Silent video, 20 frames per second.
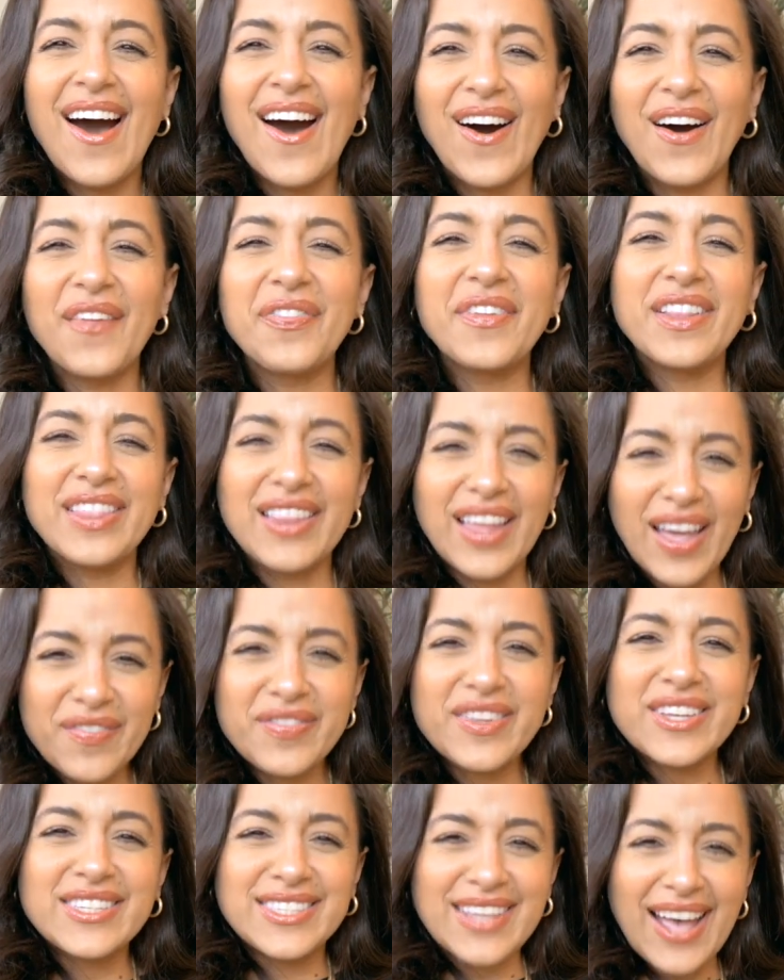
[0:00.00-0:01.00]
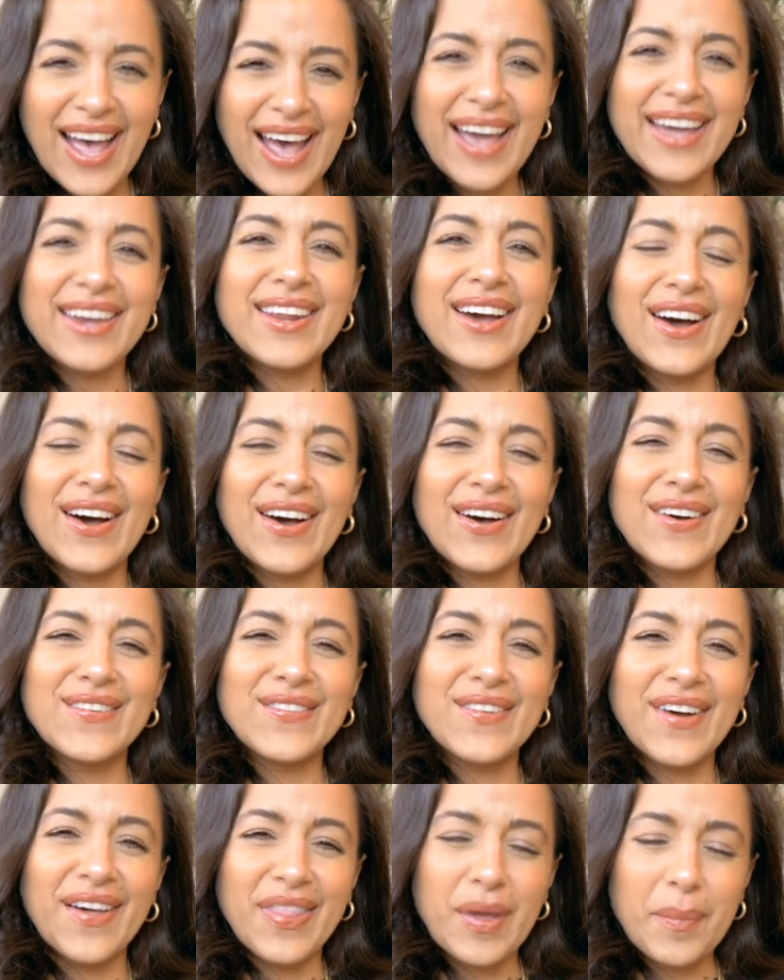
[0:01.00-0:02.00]
On the left side
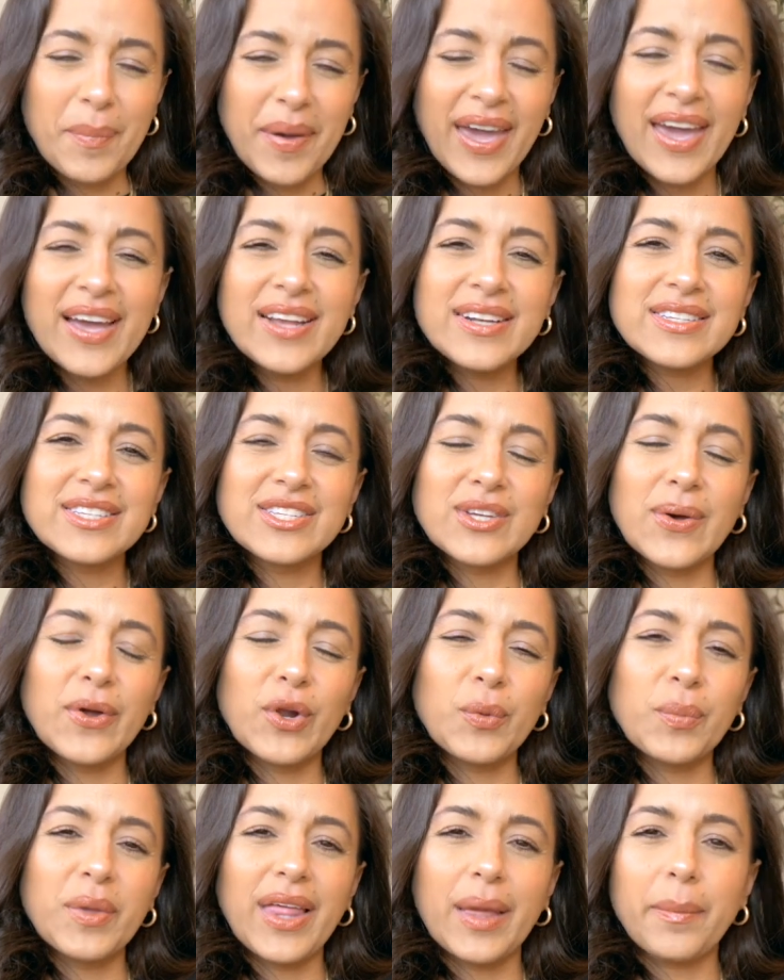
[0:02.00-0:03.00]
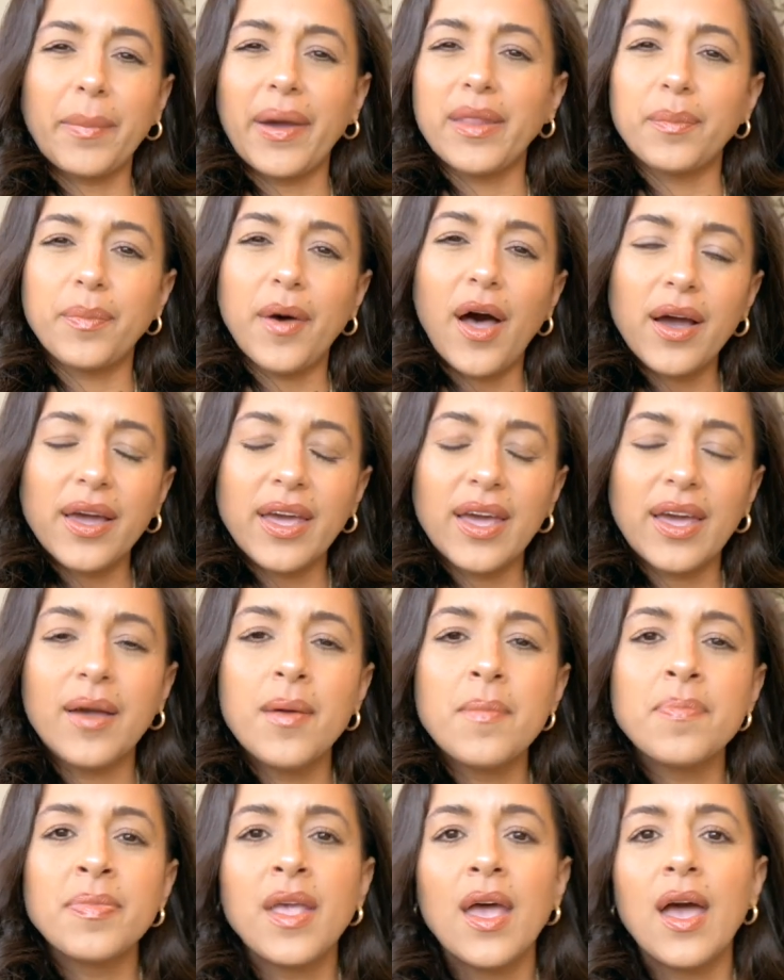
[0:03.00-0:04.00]
of the pant. So it'll be like by the pocket.